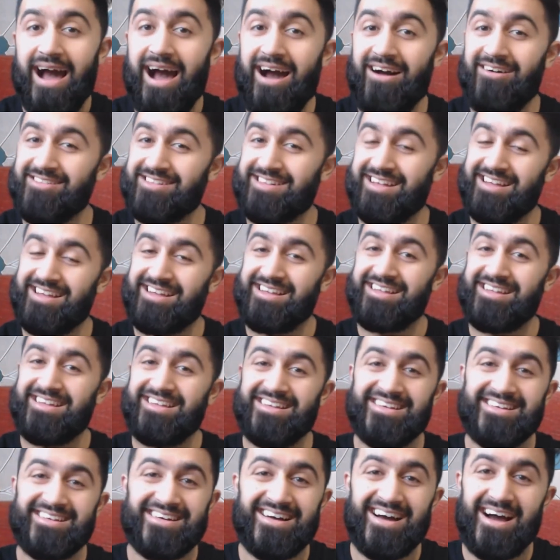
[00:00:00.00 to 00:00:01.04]
I was like,
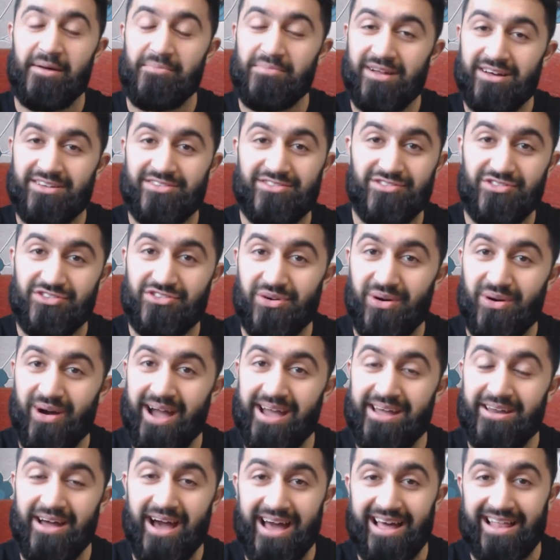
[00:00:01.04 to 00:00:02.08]
I'm not too sure
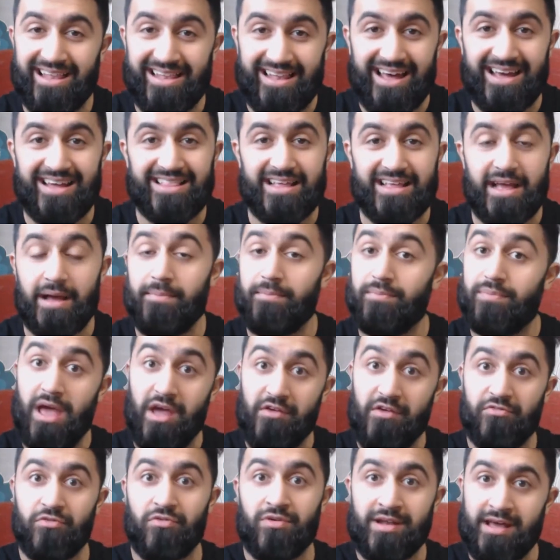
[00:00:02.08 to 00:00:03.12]
I, I like that, but
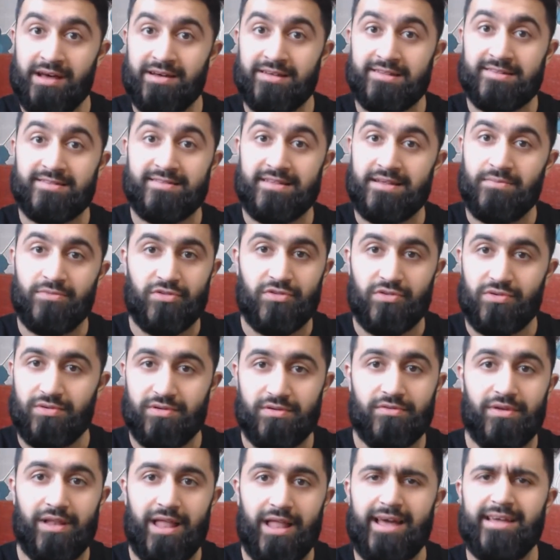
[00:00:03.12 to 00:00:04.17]
everyone else seemed to
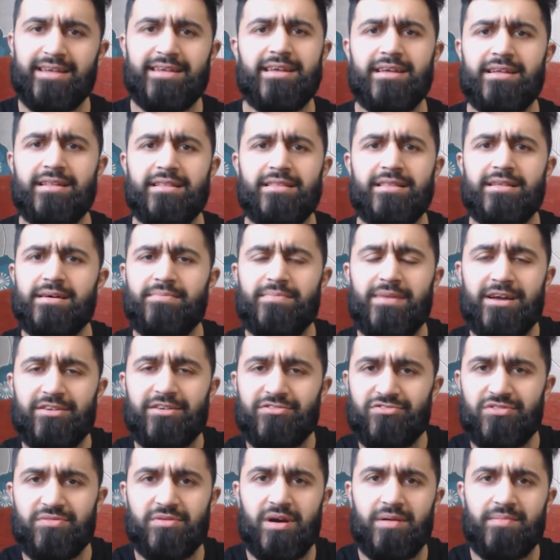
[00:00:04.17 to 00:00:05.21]
like it in the
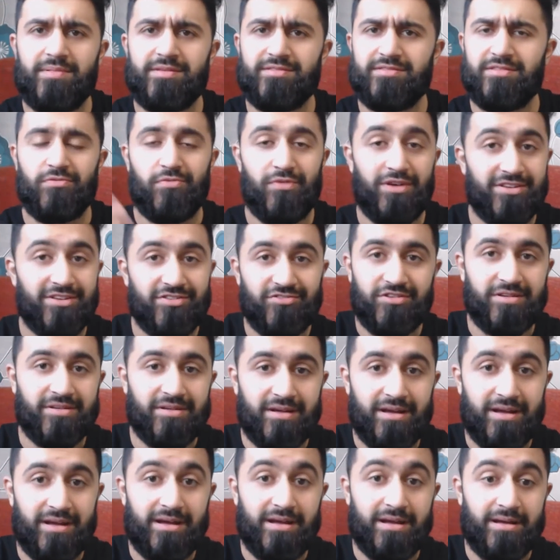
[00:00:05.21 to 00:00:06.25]
mainstream comments and the registry,
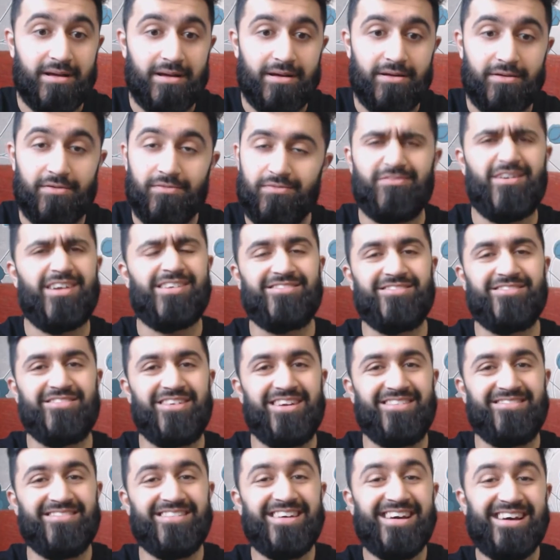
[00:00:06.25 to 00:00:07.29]
uh,
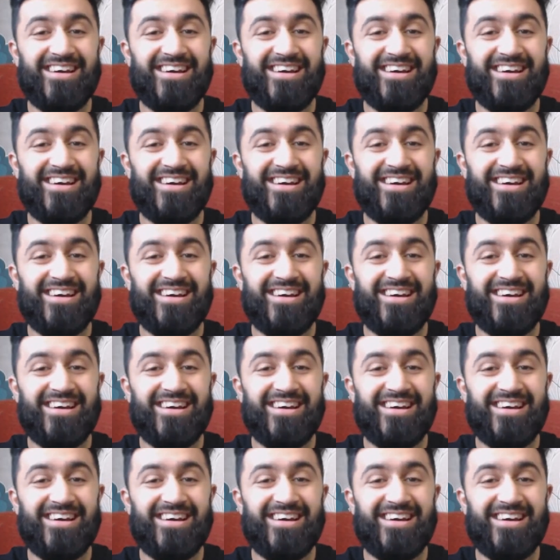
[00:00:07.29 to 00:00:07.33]
registry,